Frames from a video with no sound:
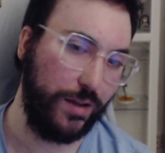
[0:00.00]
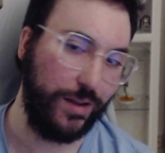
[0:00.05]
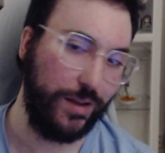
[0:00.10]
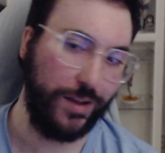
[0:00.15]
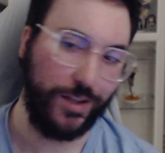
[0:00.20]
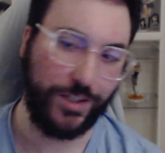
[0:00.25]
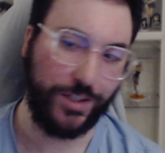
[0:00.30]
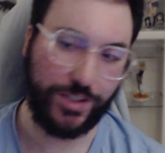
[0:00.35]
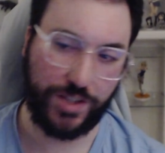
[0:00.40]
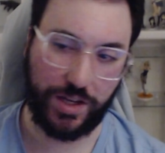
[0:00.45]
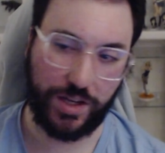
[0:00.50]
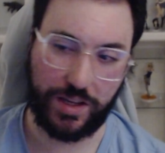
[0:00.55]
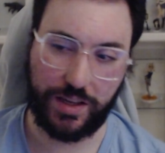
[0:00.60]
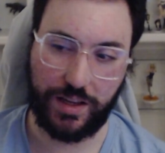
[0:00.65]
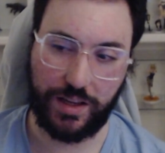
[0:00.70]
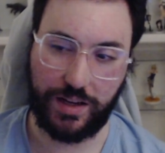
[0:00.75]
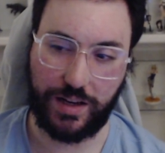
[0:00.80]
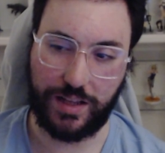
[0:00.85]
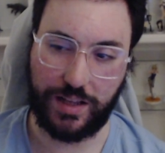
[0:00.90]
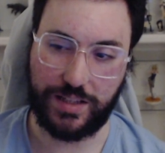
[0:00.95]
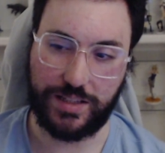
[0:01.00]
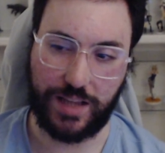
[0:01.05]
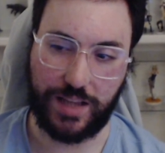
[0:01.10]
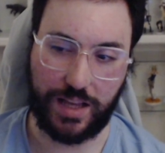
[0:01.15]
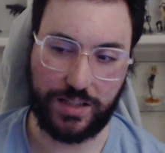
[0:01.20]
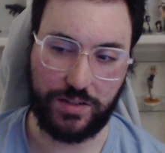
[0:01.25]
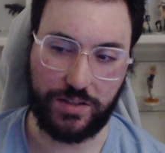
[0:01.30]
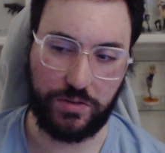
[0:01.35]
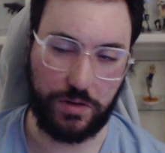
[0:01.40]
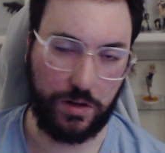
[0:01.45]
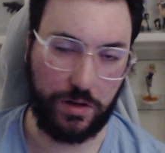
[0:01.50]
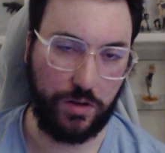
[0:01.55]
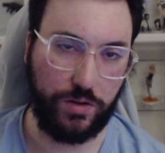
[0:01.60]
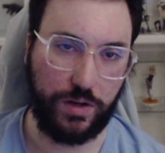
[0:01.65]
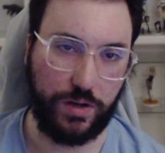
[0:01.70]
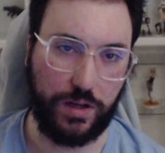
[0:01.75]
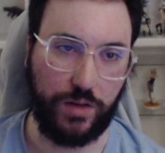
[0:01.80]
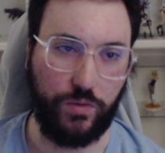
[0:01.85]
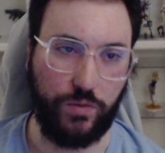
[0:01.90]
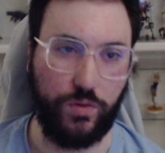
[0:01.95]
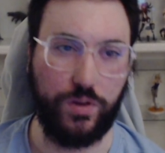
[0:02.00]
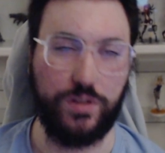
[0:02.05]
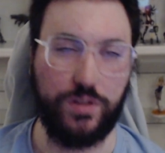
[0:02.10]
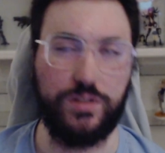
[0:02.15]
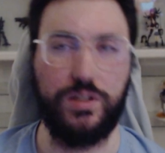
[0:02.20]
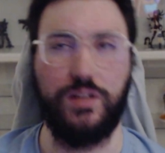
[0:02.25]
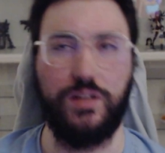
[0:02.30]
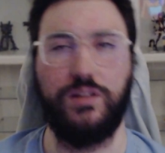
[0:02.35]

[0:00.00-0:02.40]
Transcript: Chicken Assassin Reloaded was a